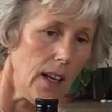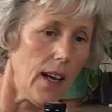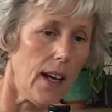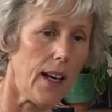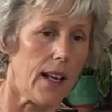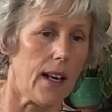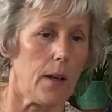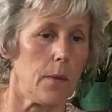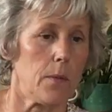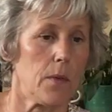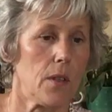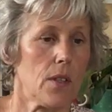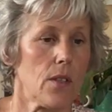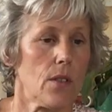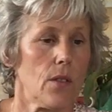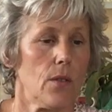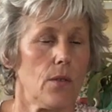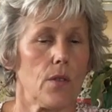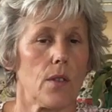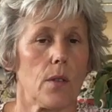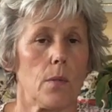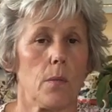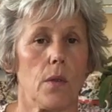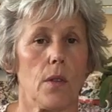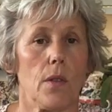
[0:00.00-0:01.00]
And I'm just going
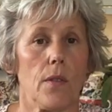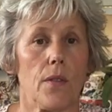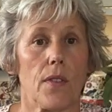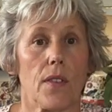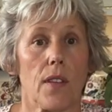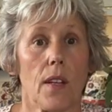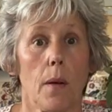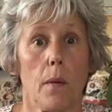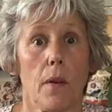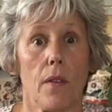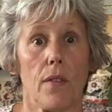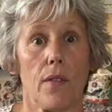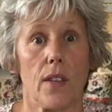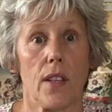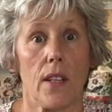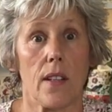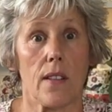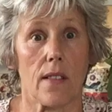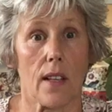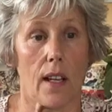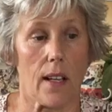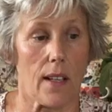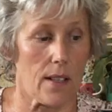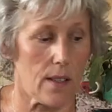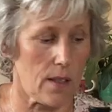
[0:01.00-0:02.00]
to move some of these
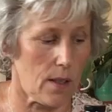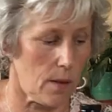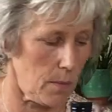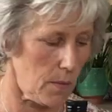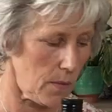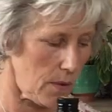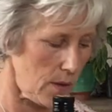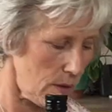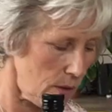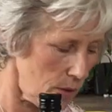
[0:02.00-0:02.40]
items